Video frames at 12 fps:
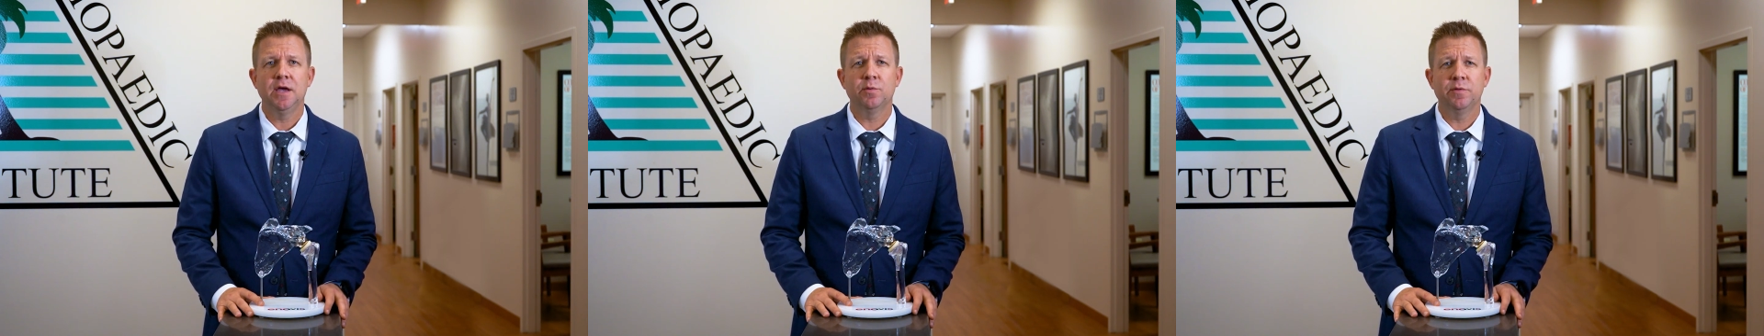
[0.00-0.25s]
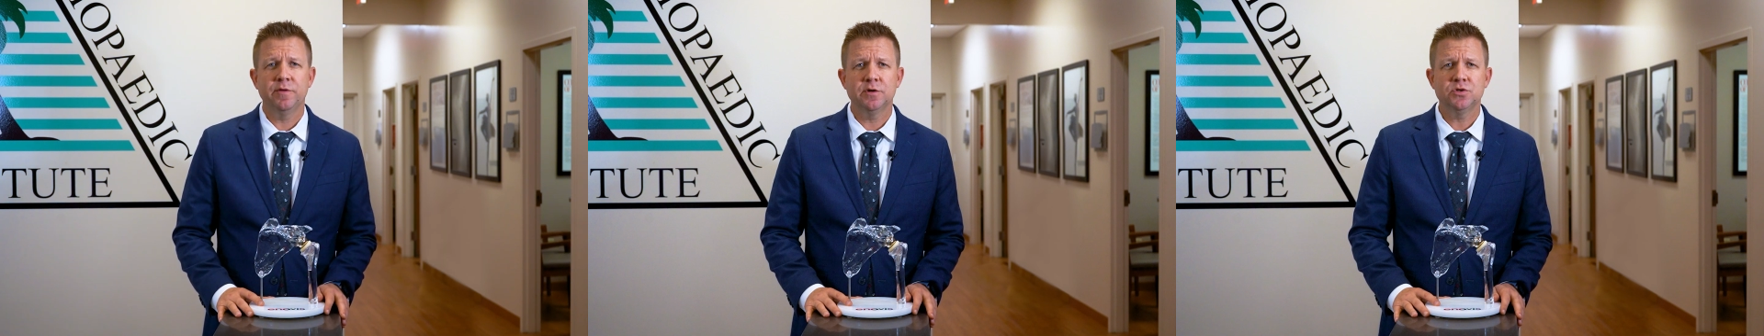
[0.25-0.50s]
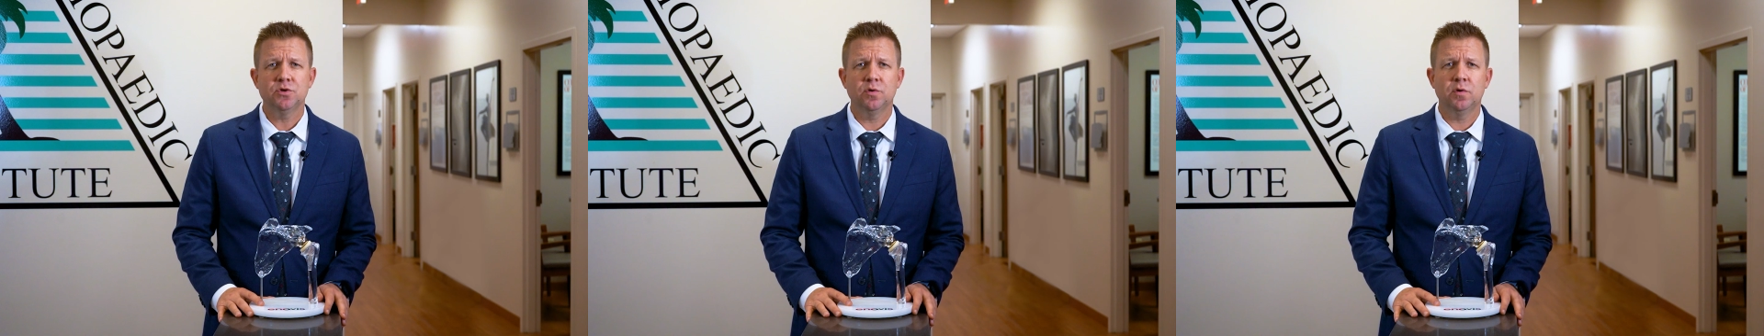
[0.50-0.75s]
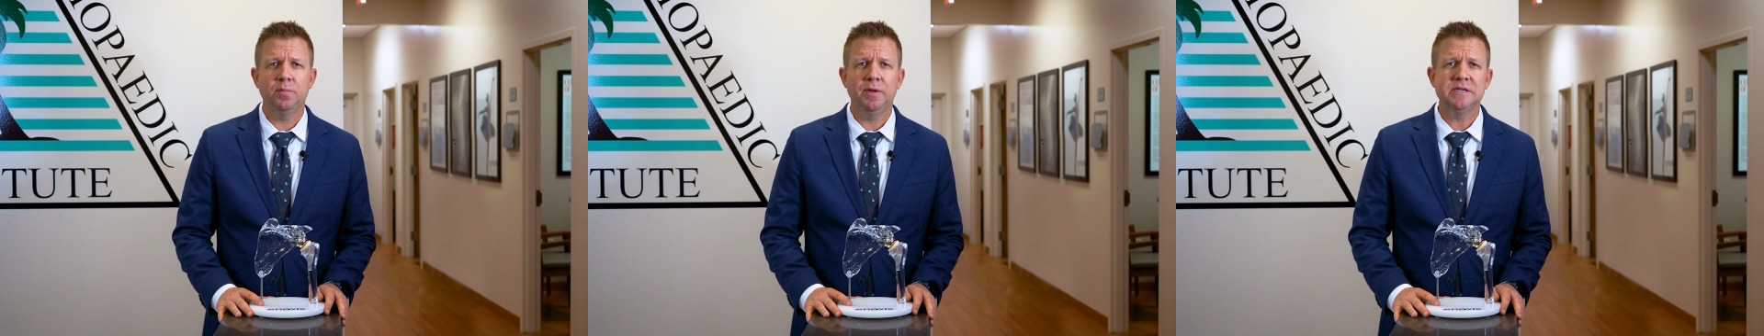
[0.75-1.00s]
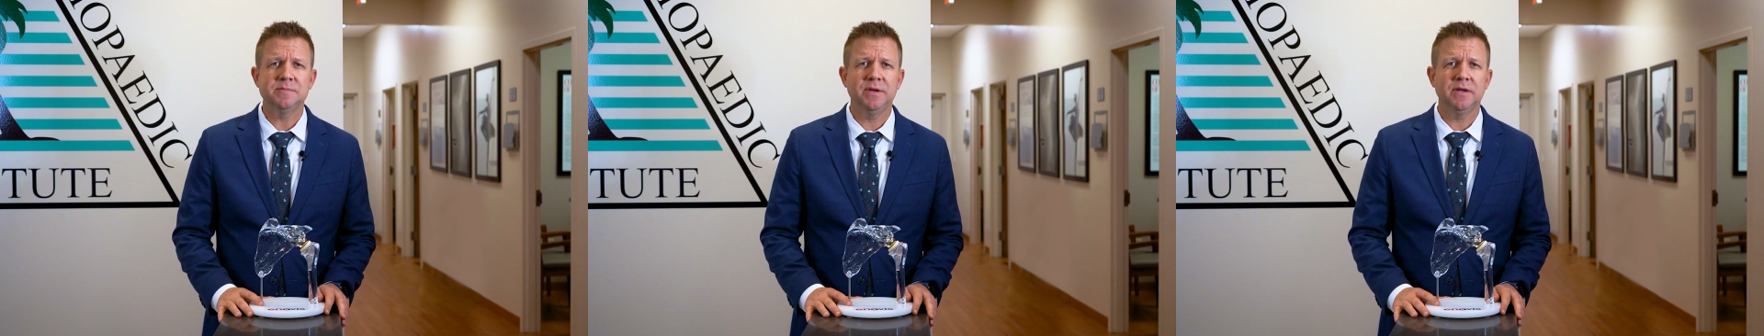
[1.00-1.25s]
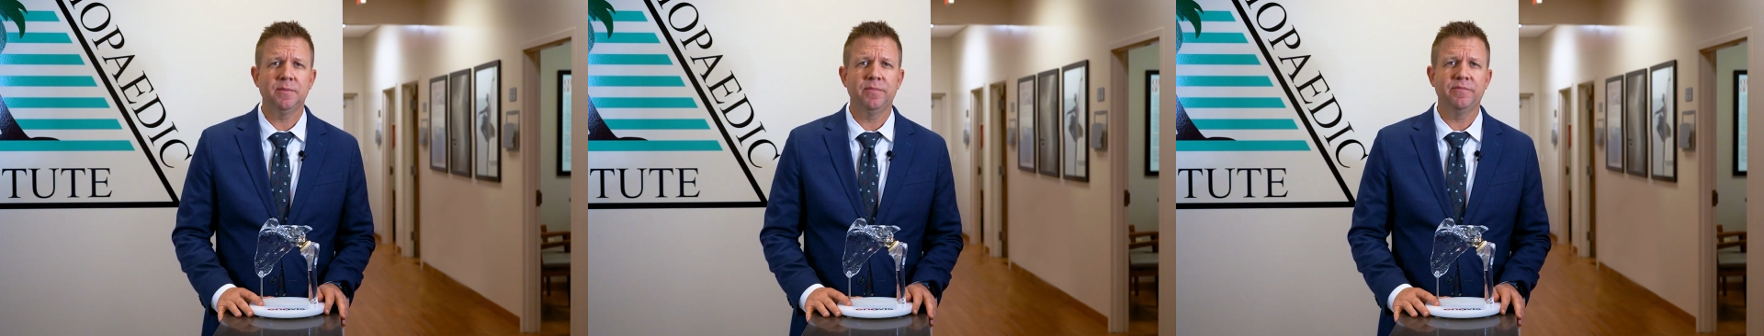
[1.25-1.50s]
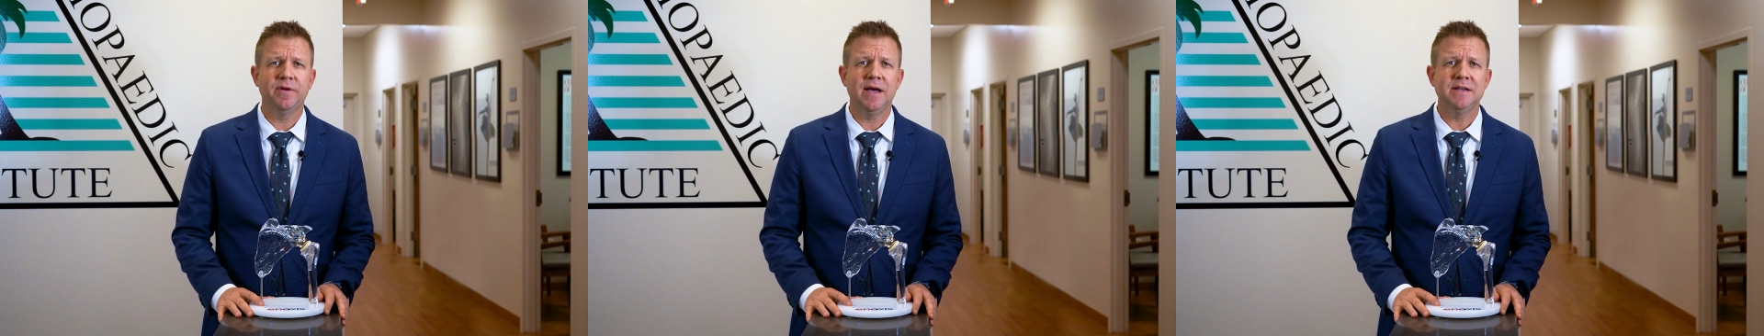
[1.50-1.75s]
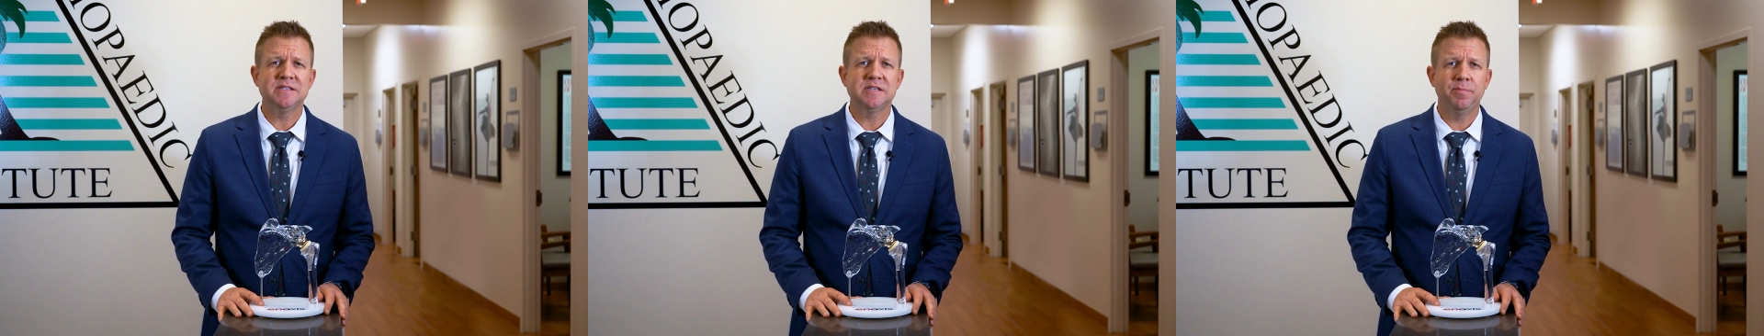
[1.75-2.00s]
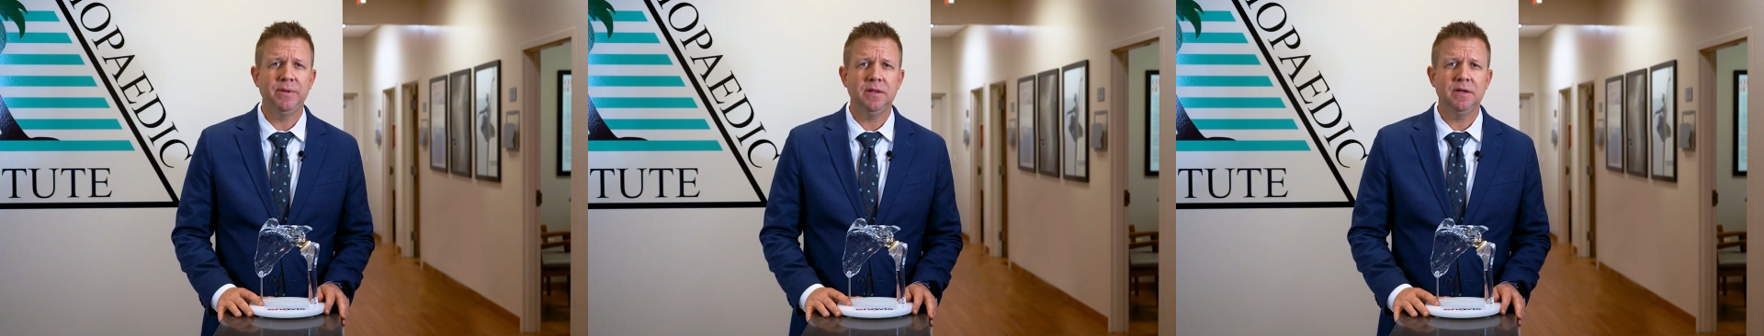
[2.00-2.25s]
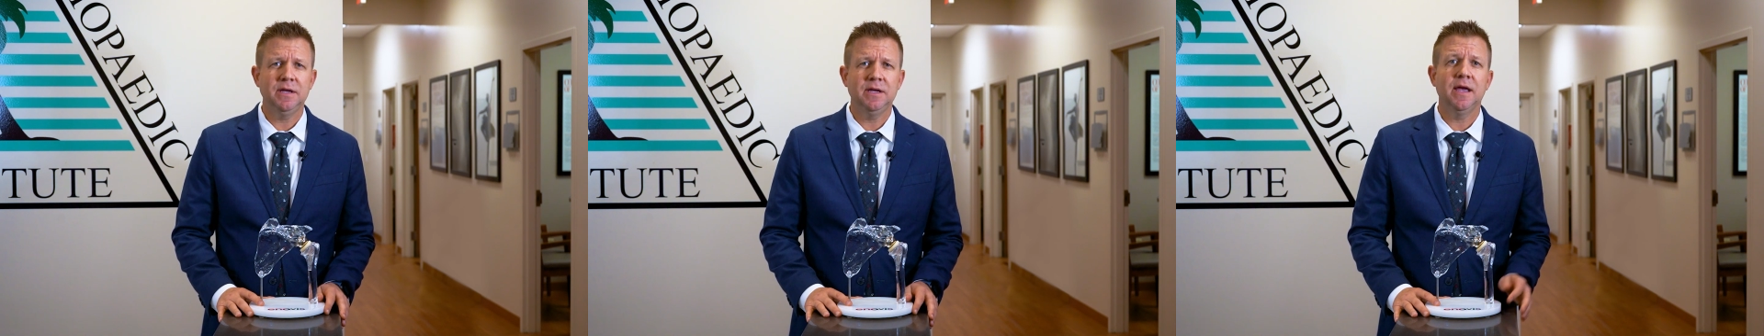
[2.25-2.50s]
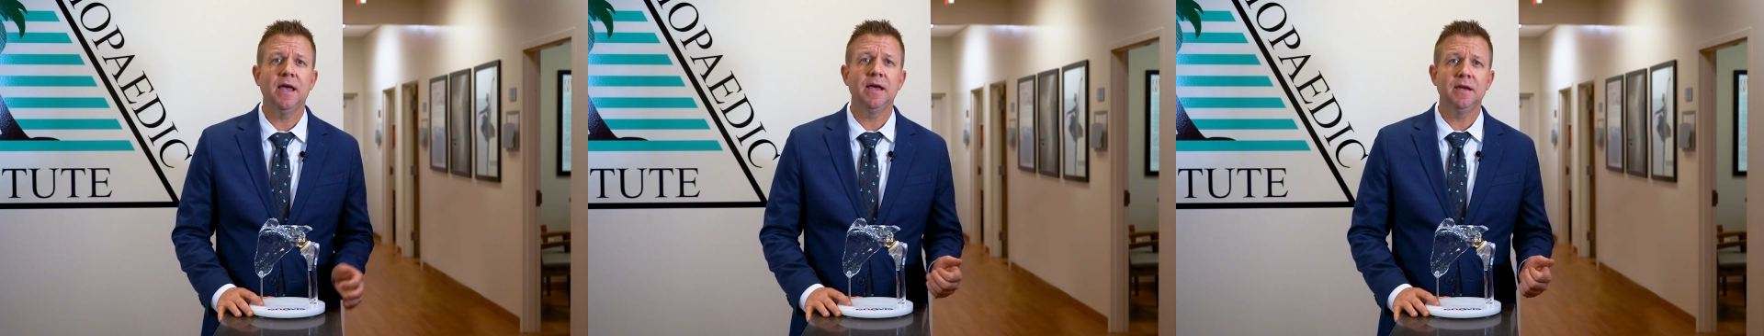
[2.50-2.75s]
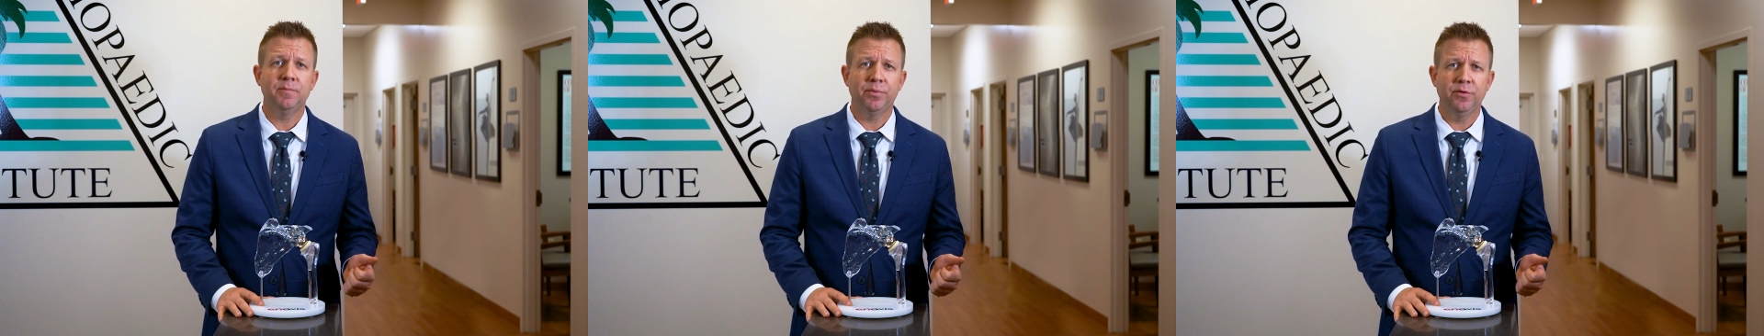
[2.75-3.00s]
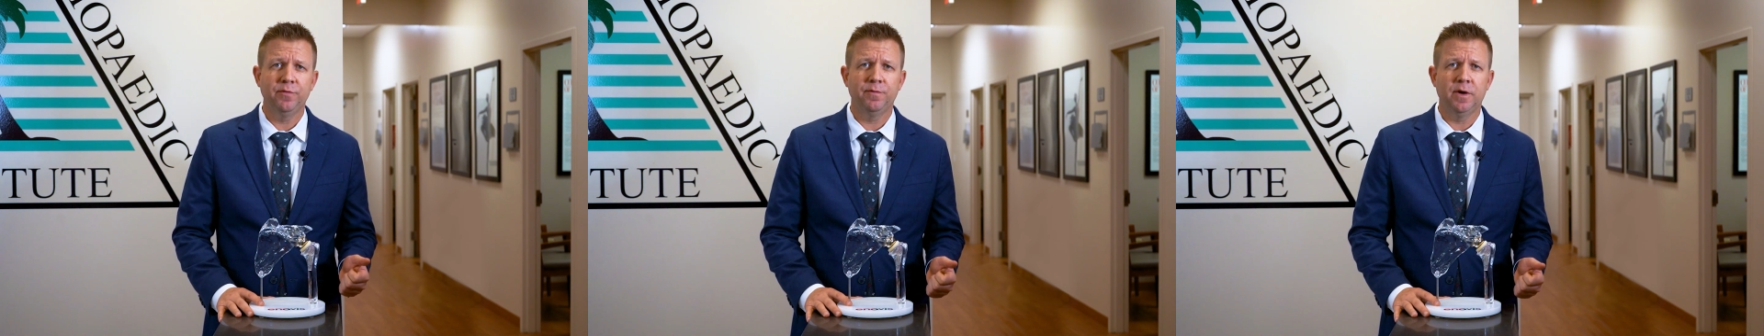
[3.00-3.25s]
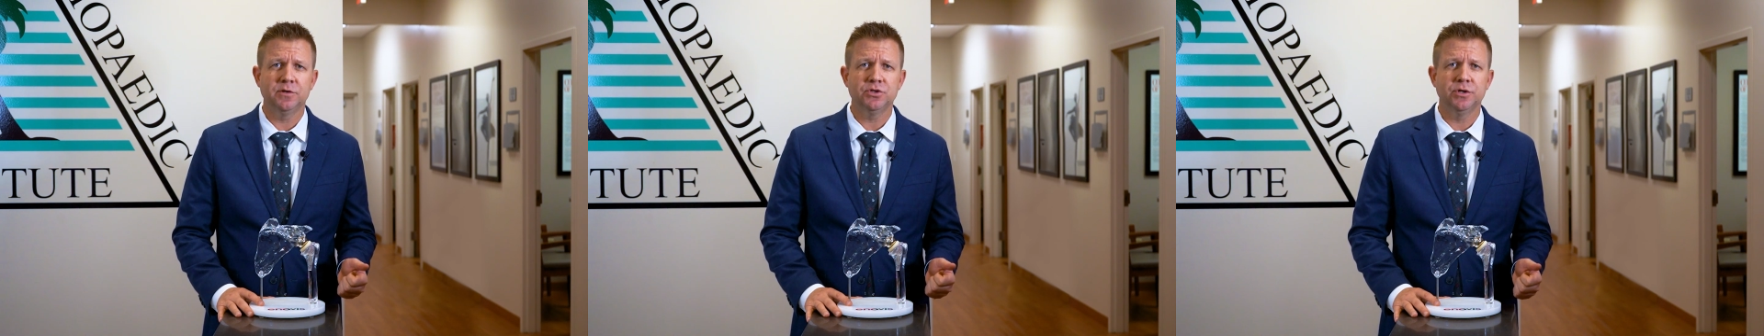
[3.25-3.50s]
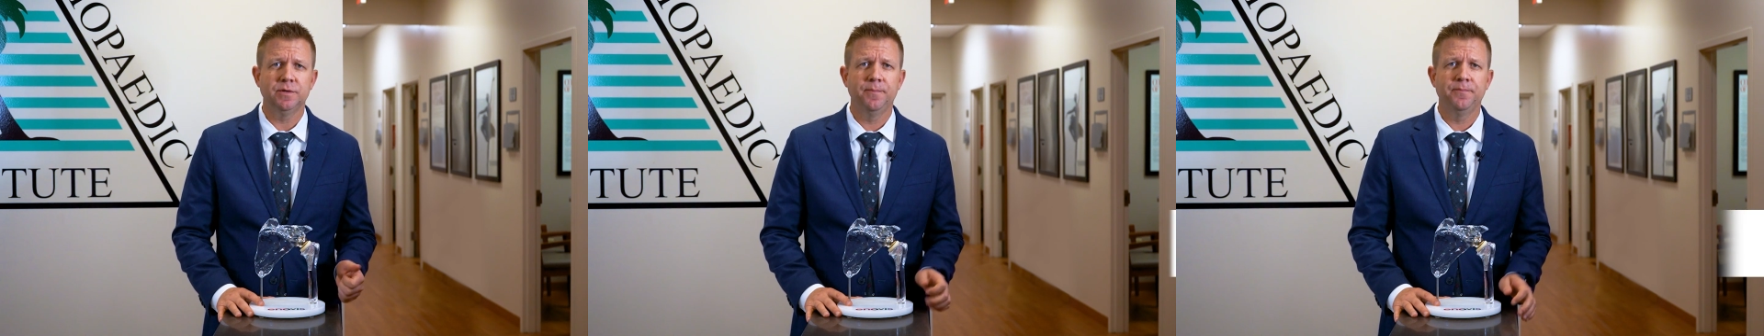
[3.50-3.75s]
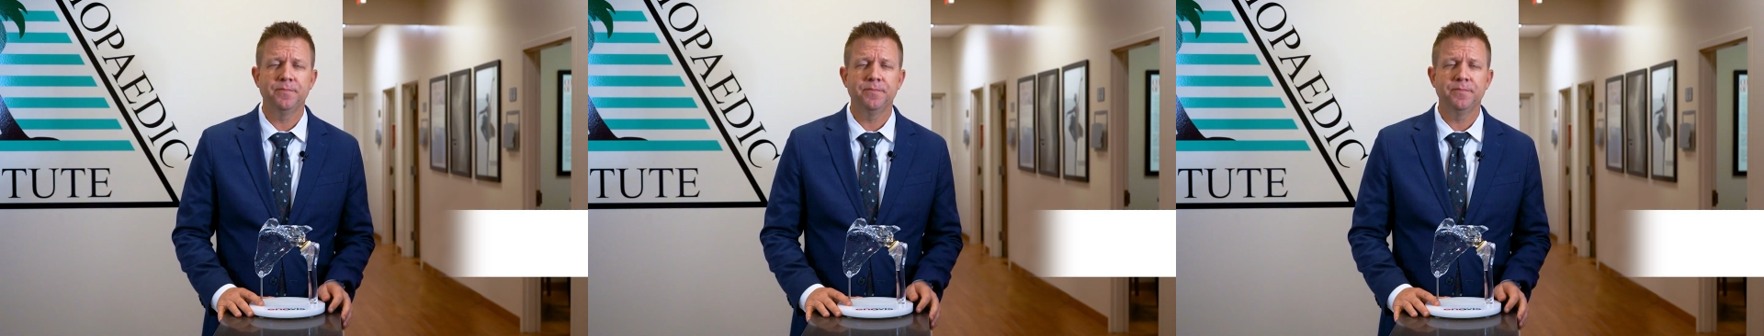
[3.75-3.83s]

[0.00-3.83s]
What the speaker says: A reverse shoulder replacement can provide stability and improve function.